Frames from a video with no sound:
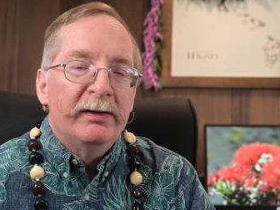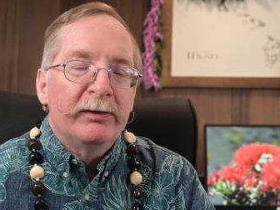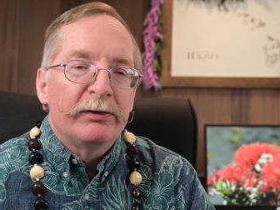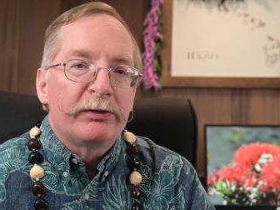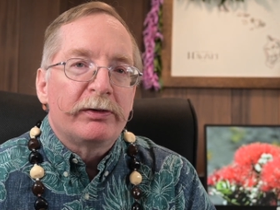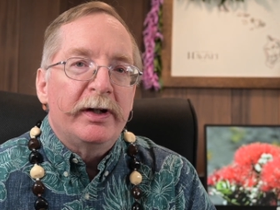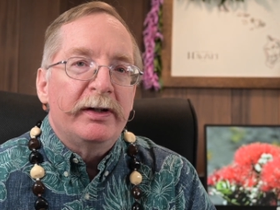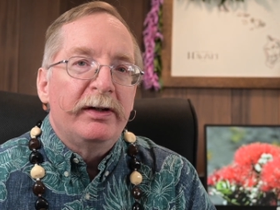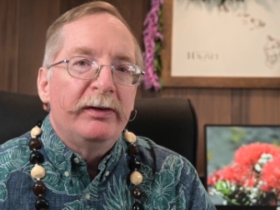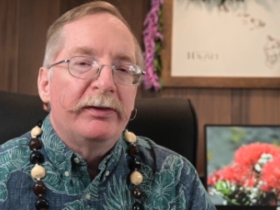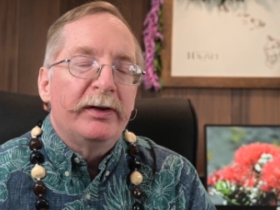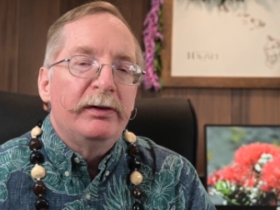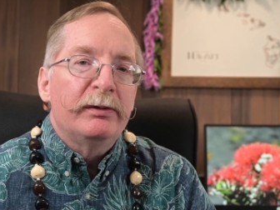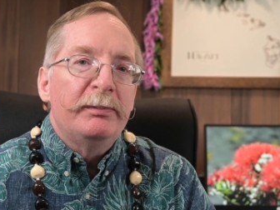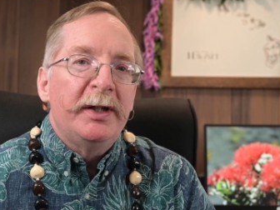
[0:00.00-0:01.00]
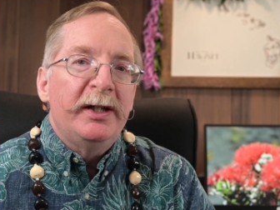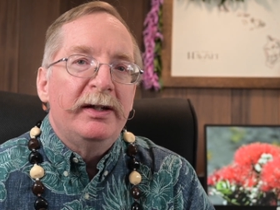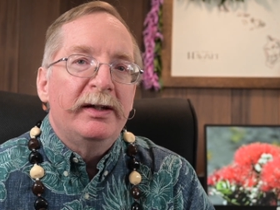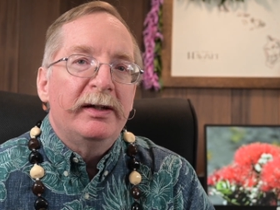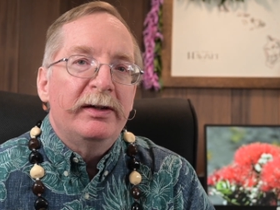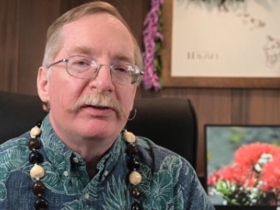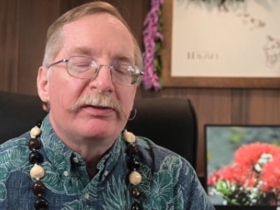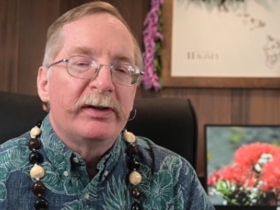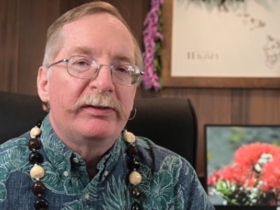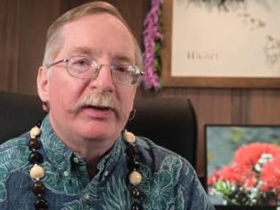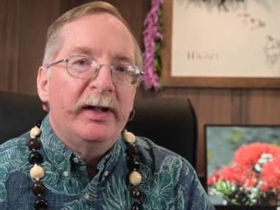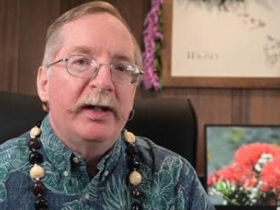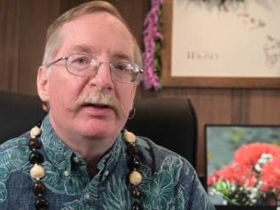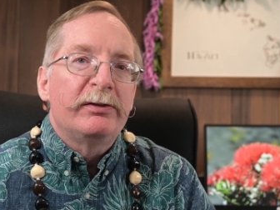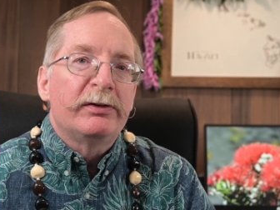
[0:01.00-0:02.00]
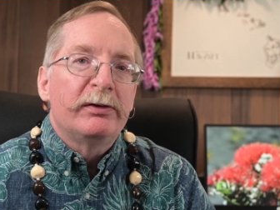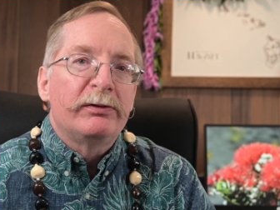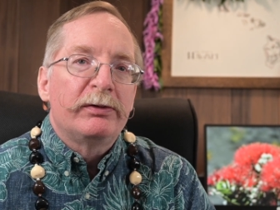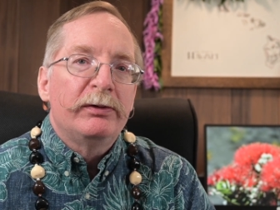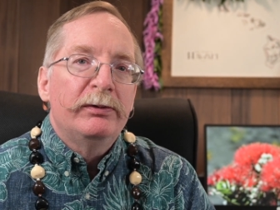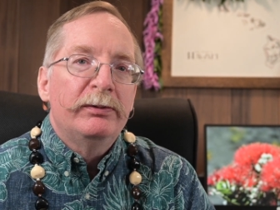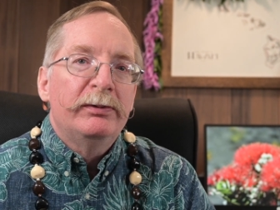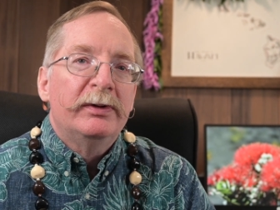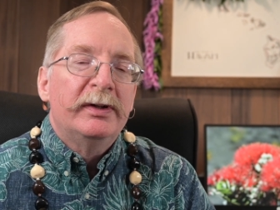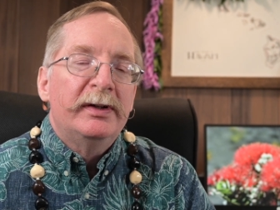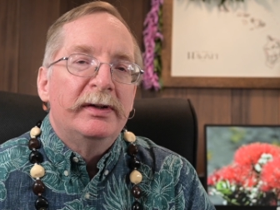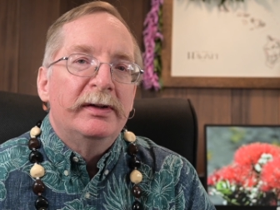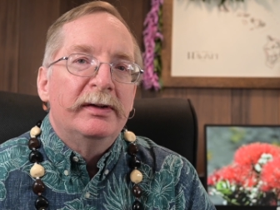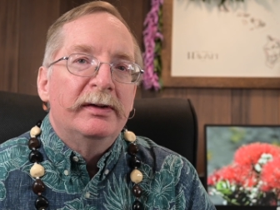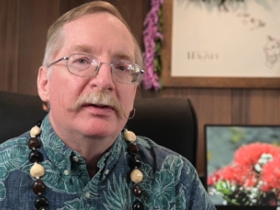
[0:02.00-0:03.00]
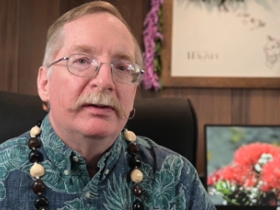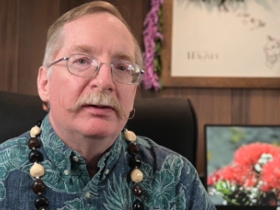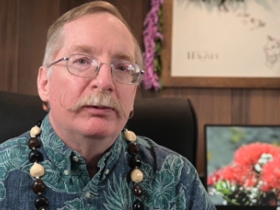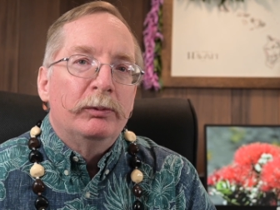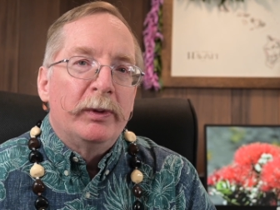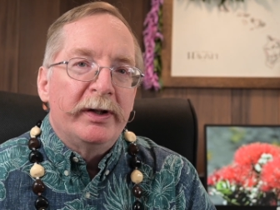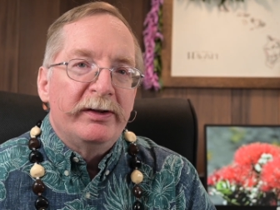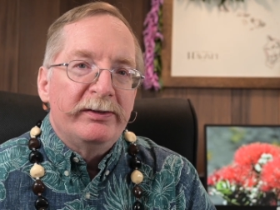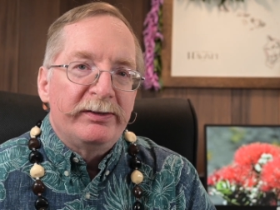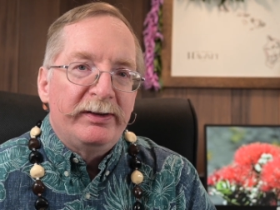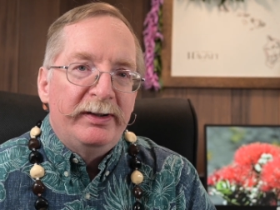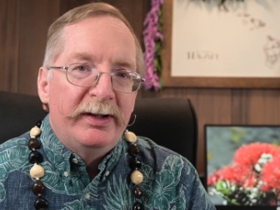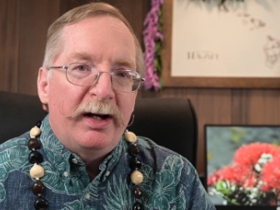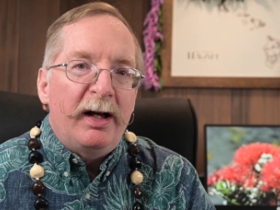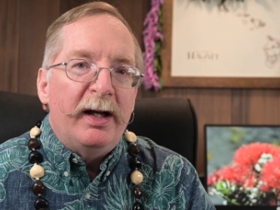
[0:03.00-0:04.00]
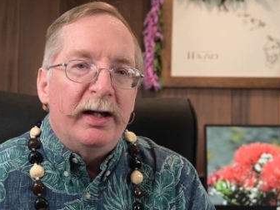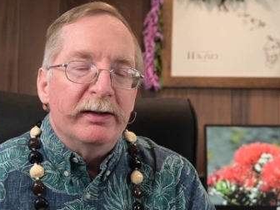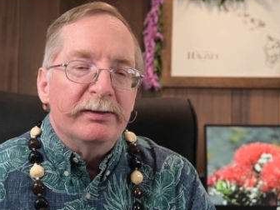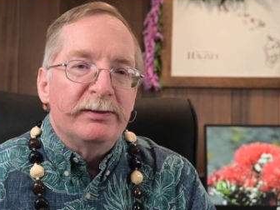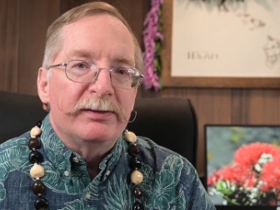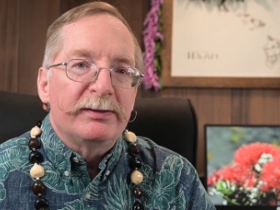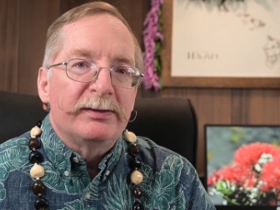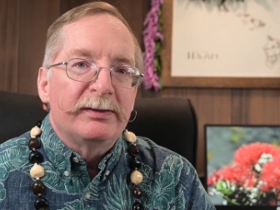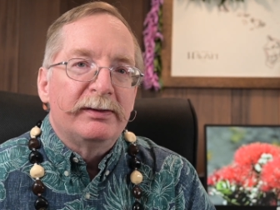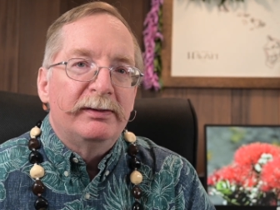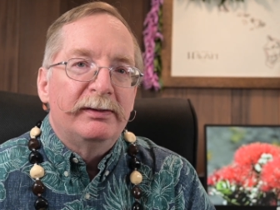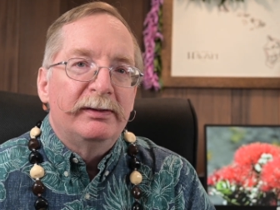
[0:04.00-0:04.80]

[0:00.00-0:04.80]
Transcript: The striking thing to me is that the answer to what is God's